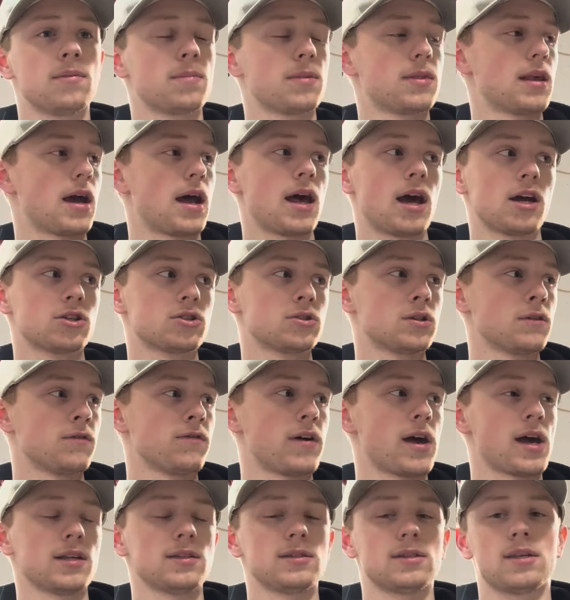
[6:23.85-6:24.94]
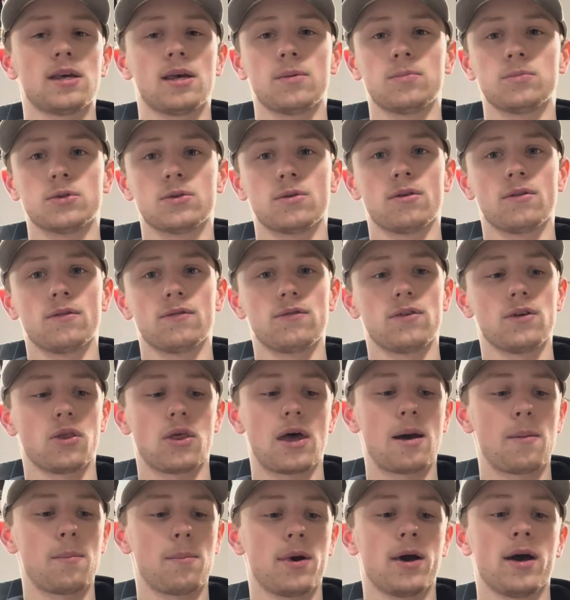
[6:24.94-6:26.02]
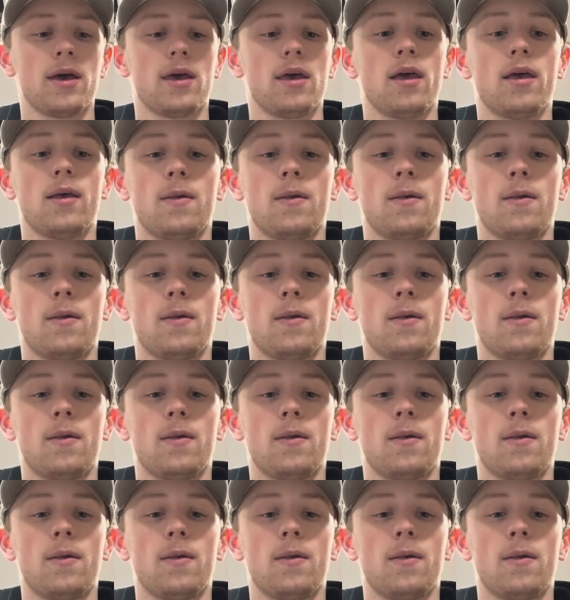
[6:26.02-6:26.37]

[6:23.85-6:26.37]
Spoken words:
that extra fast tip so you can feel that bite.